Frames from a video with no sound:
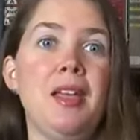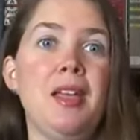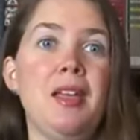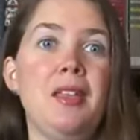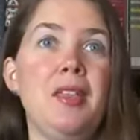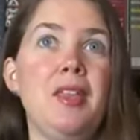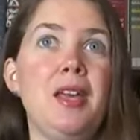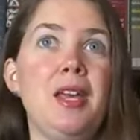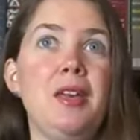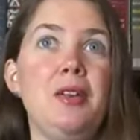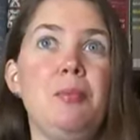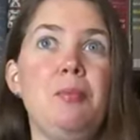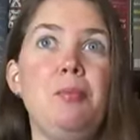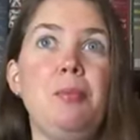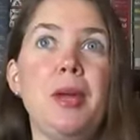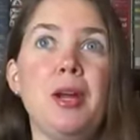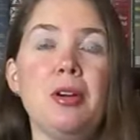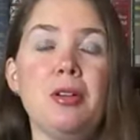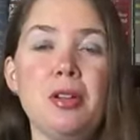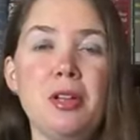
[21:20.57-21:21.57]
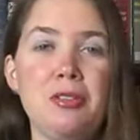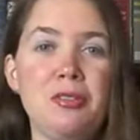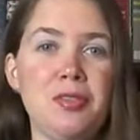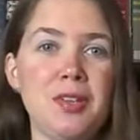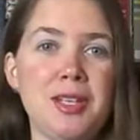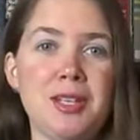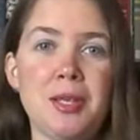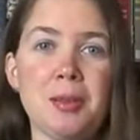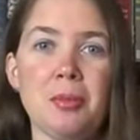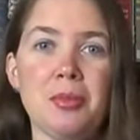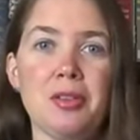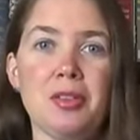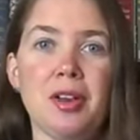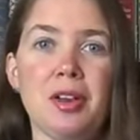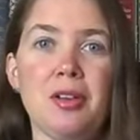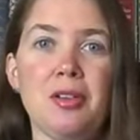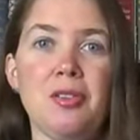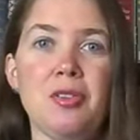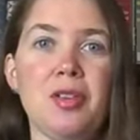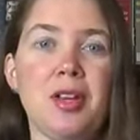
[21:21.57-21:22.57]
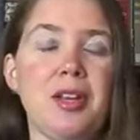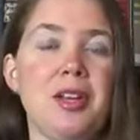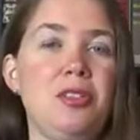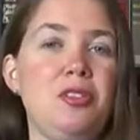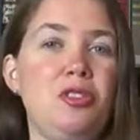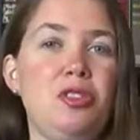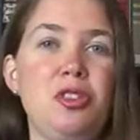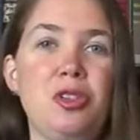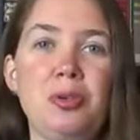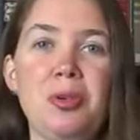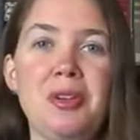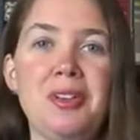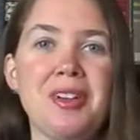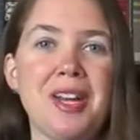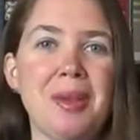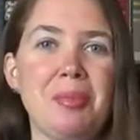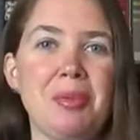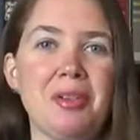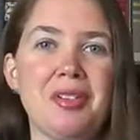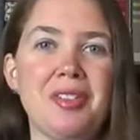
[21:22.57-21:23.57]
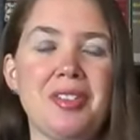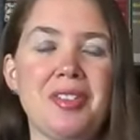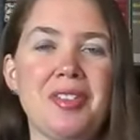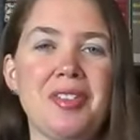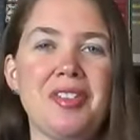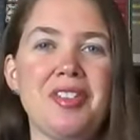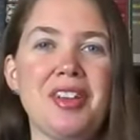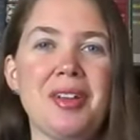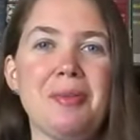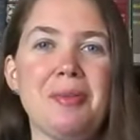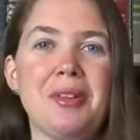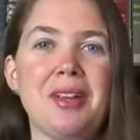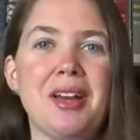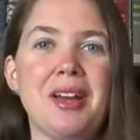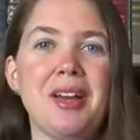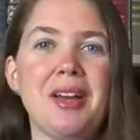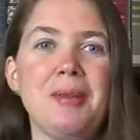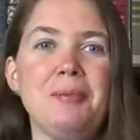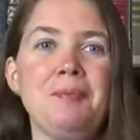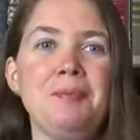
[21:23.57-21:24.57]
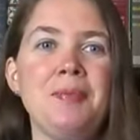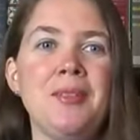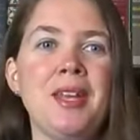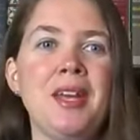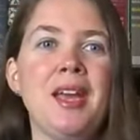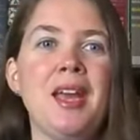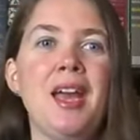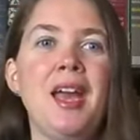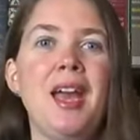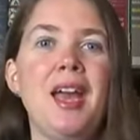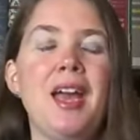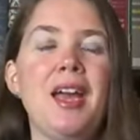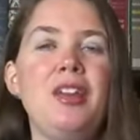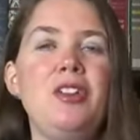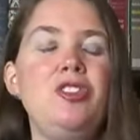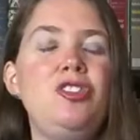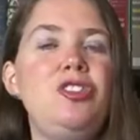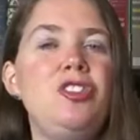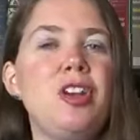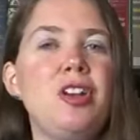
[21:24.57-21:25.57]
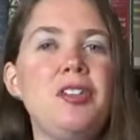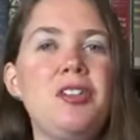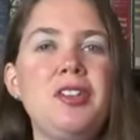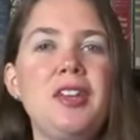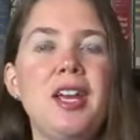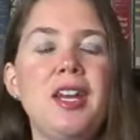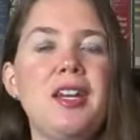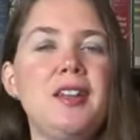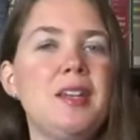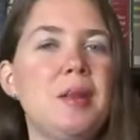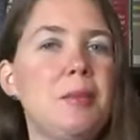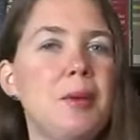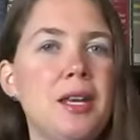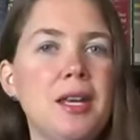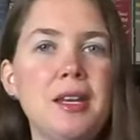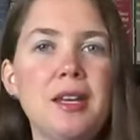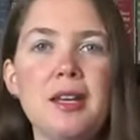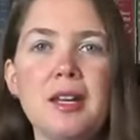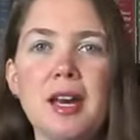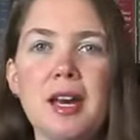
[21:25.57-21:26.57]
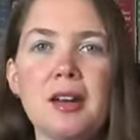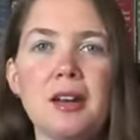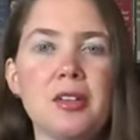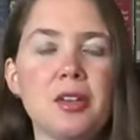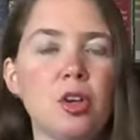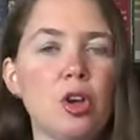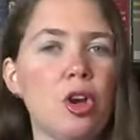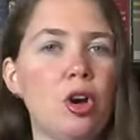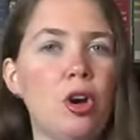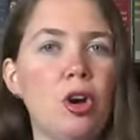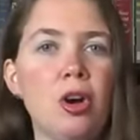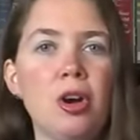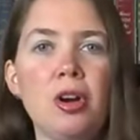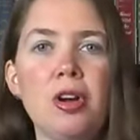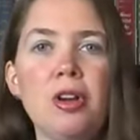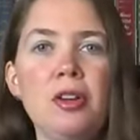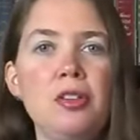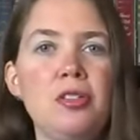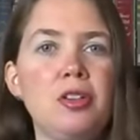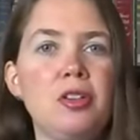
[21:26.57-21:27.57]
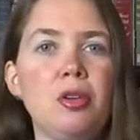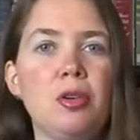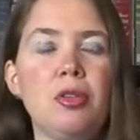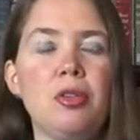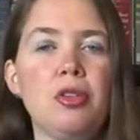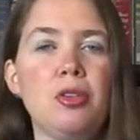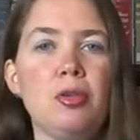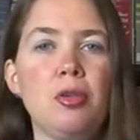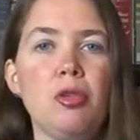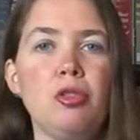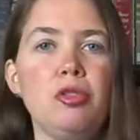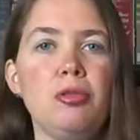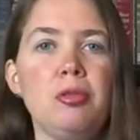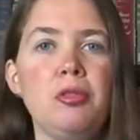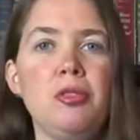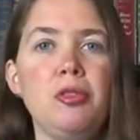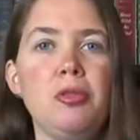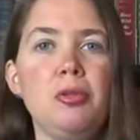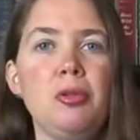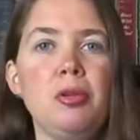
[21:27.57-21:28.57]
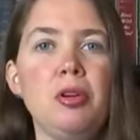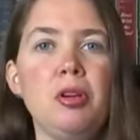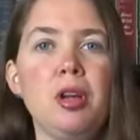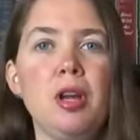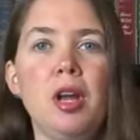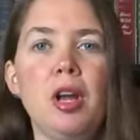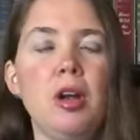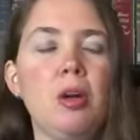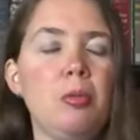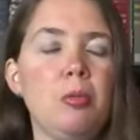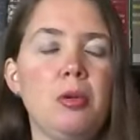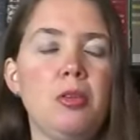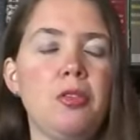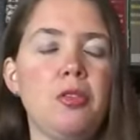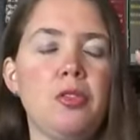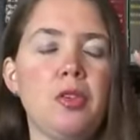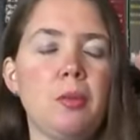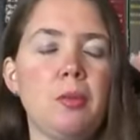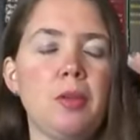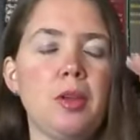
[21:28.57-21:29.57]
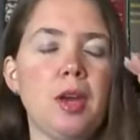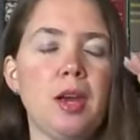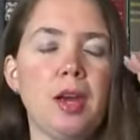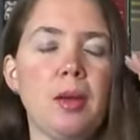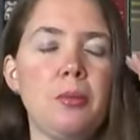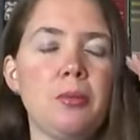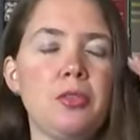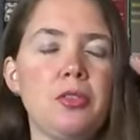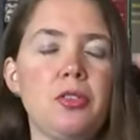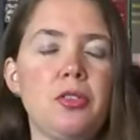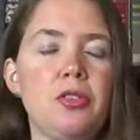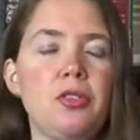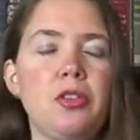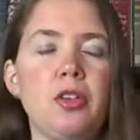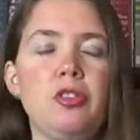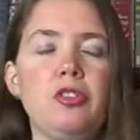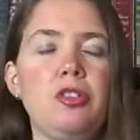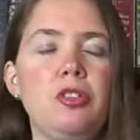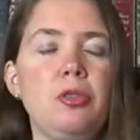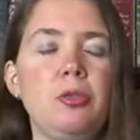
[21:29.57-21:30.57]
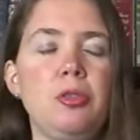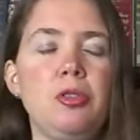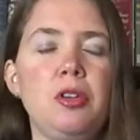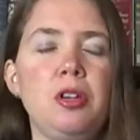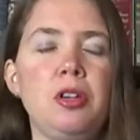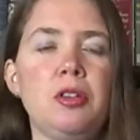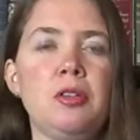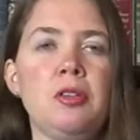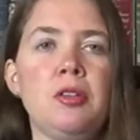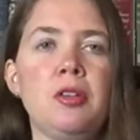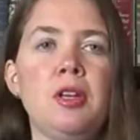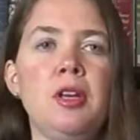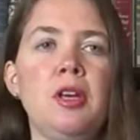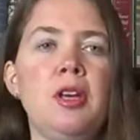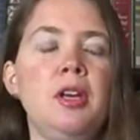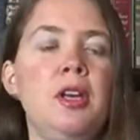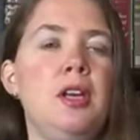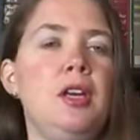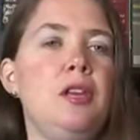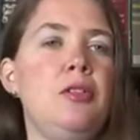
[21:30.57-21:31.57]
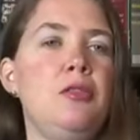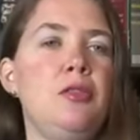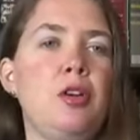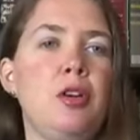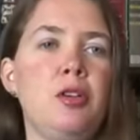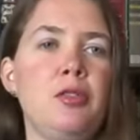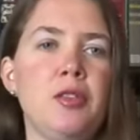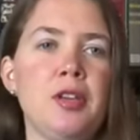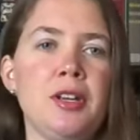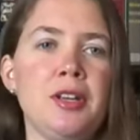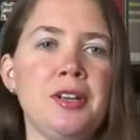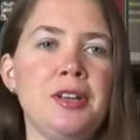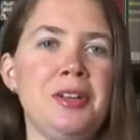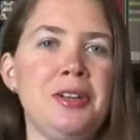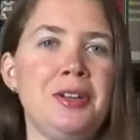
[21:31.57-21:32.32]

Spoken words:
They could barely feed themselves. I had 2 in diapers at the same time. And just getting them in and out of the car to go to the grocery store was sometimes such an ordeal involving,